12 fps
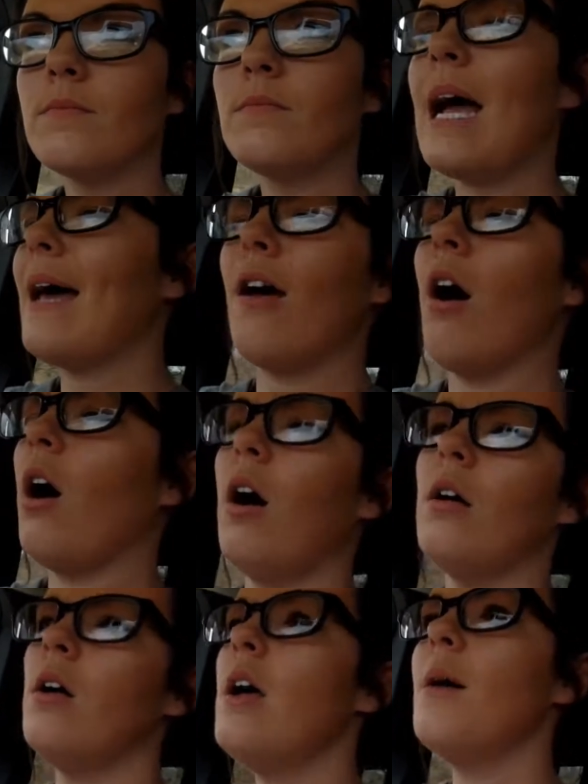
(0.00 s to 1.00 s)
not
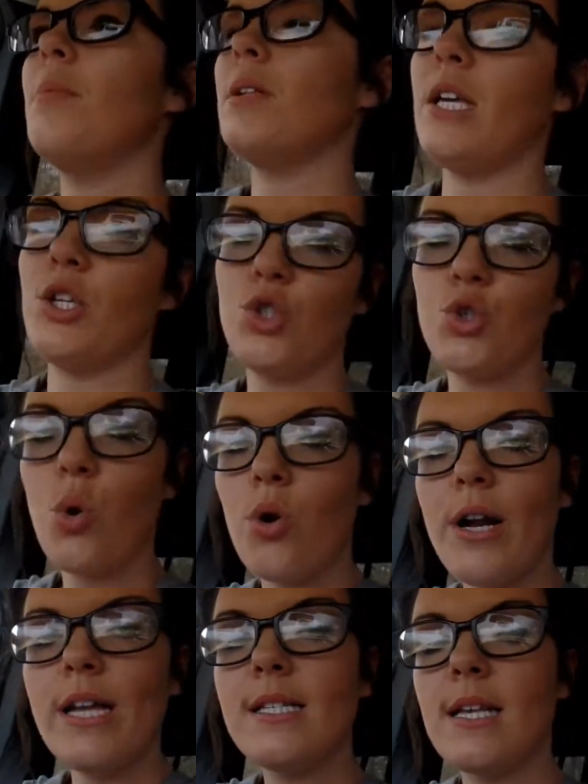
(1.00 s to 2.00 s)
hall, but like
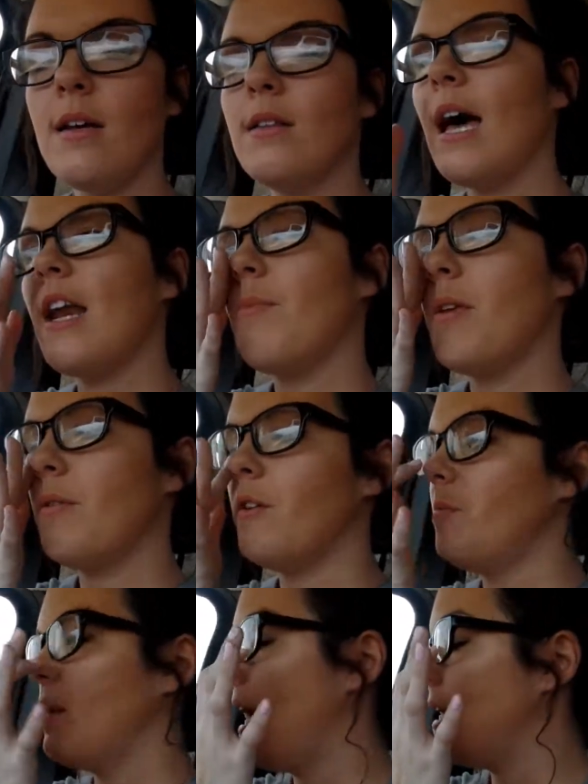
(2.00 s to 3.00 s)
story, because a lot of people
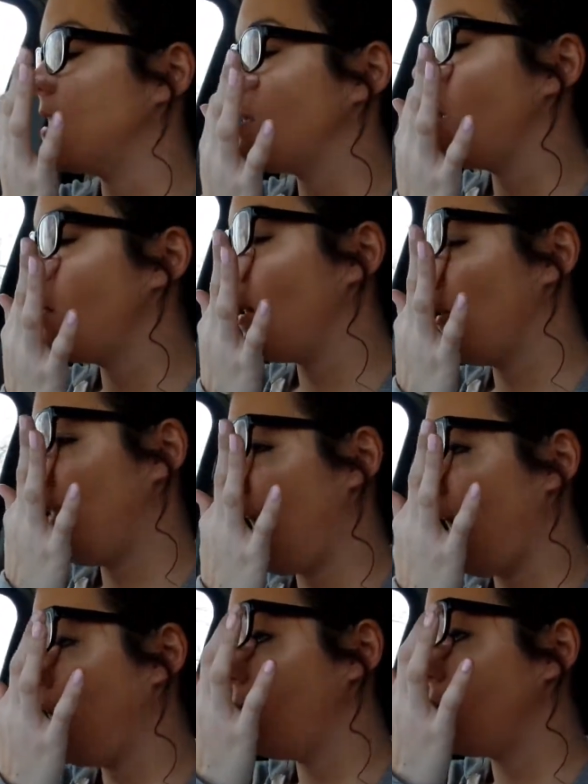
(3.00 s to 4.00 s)
have been asking me about
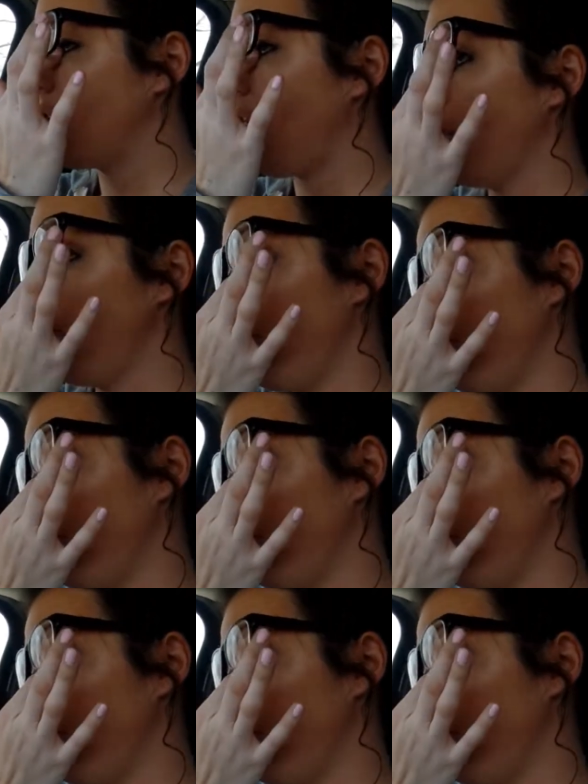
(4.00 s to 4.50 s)
that, which I'd be